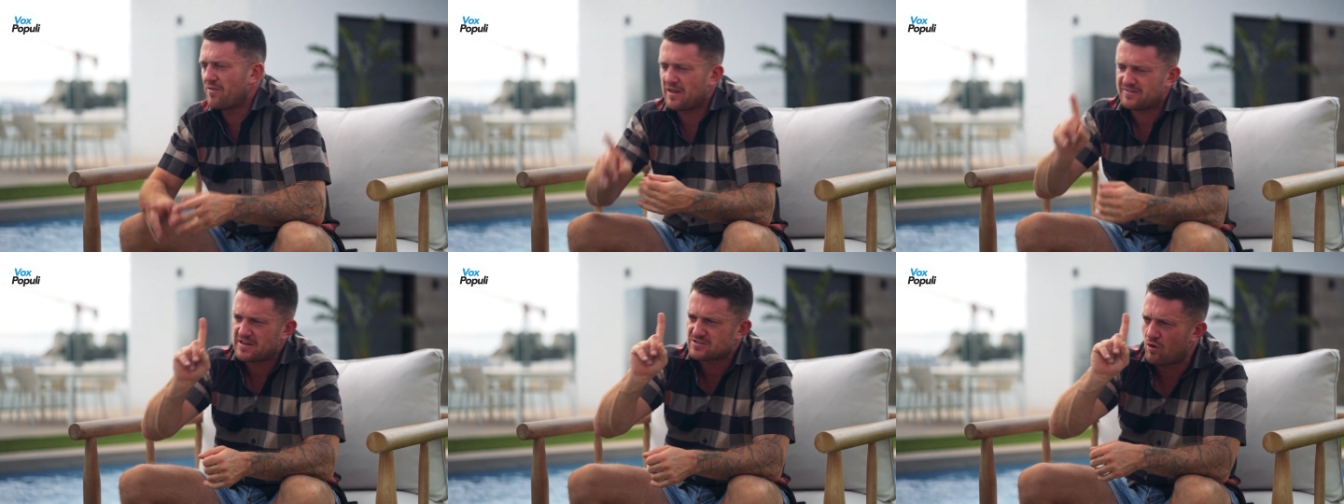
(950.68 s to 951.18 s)

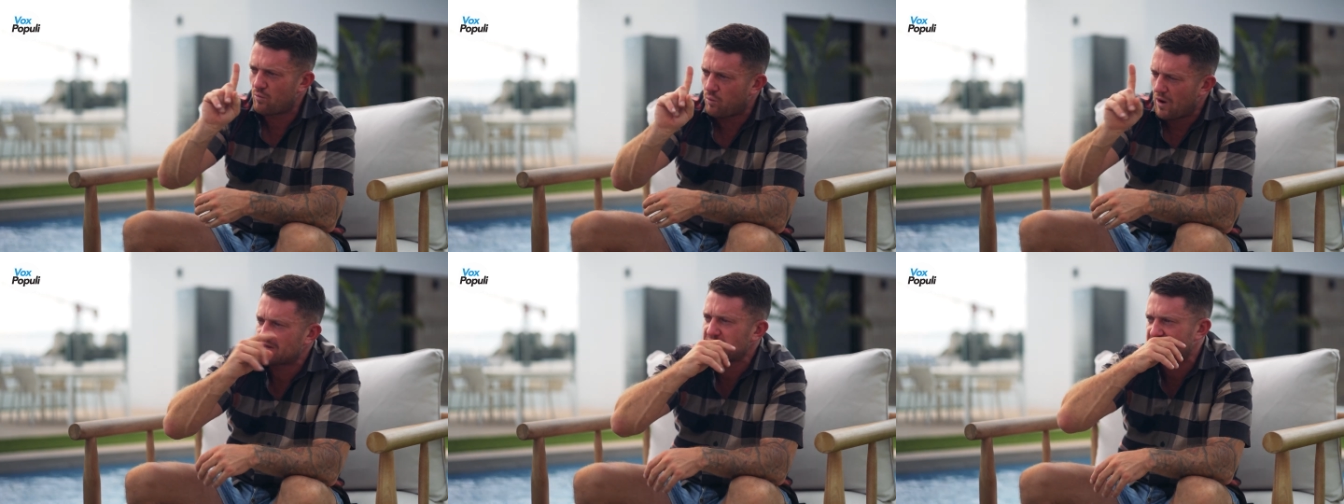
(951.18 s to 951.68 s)
There's not
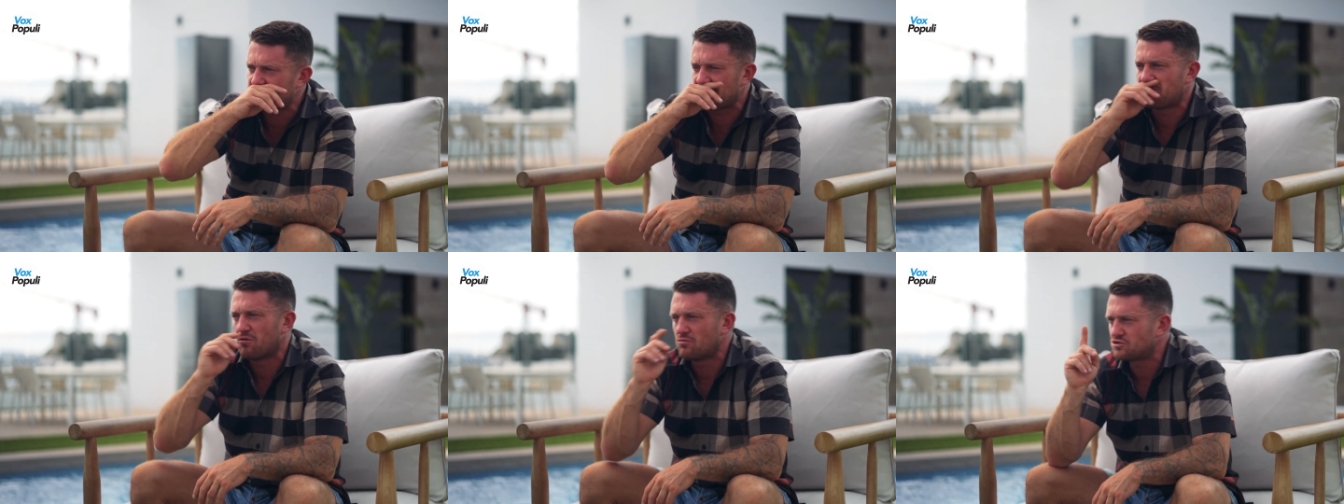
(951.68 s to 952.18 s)
one
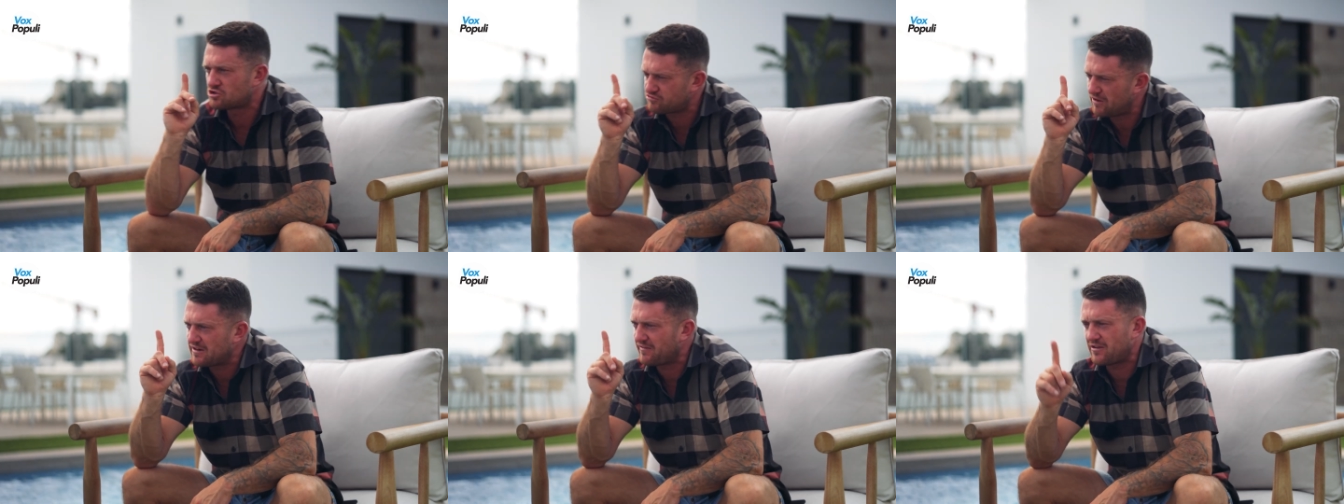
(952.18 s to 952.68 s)
single
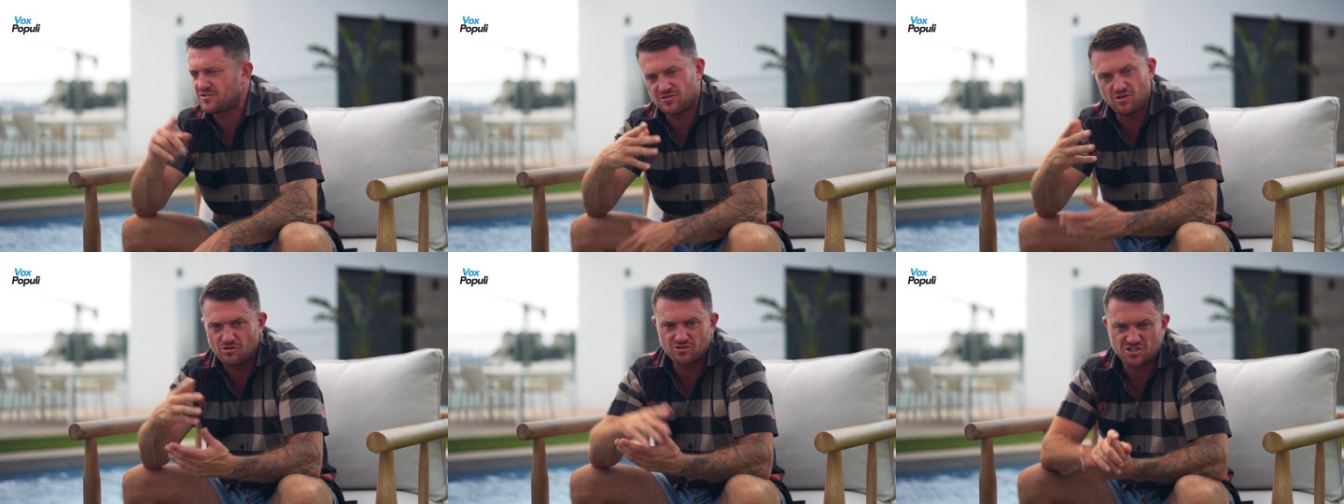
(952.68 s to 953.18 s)
shred of it.
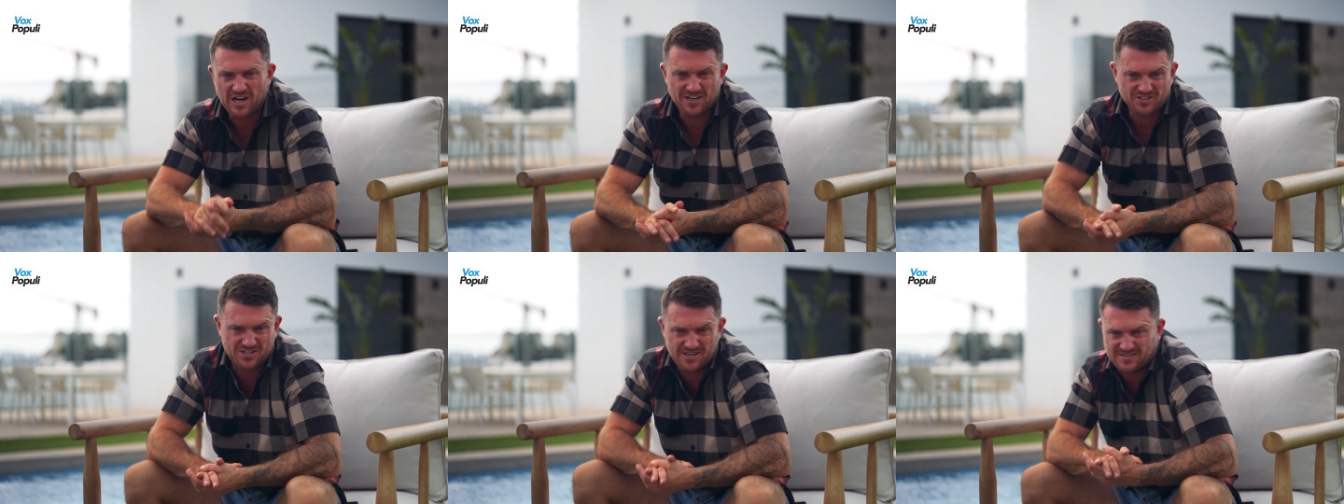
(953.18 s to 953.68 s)
Use
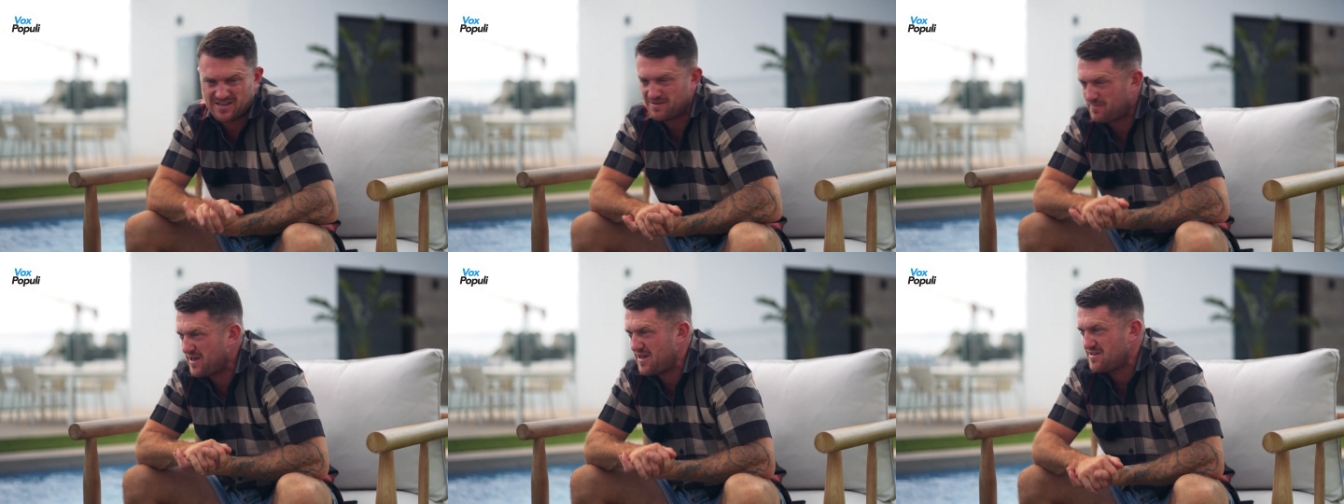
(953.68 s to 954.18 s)

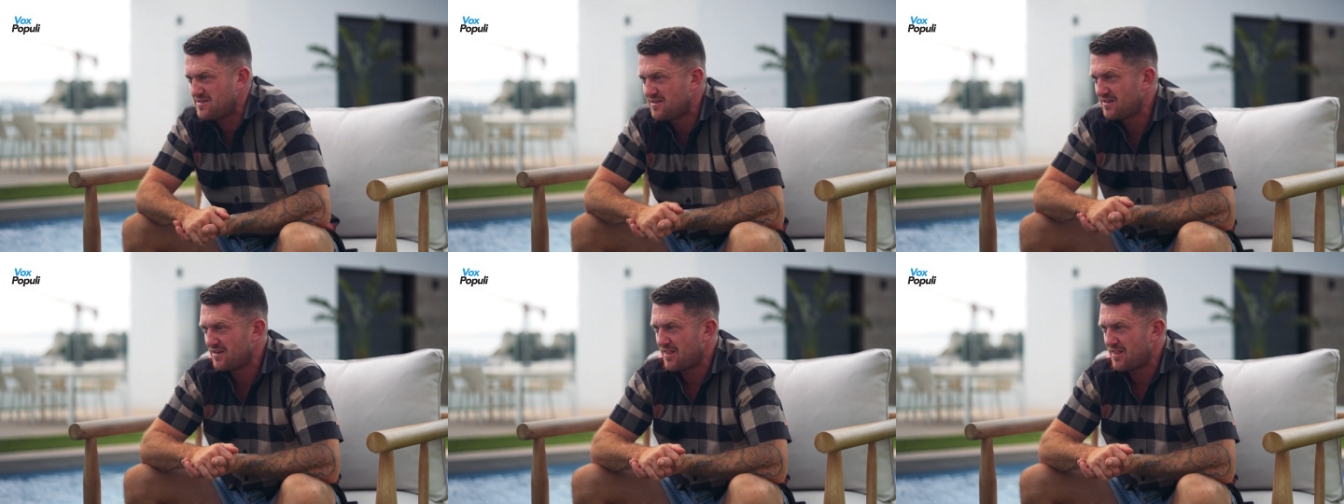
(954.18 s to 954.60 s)
ChatGPT.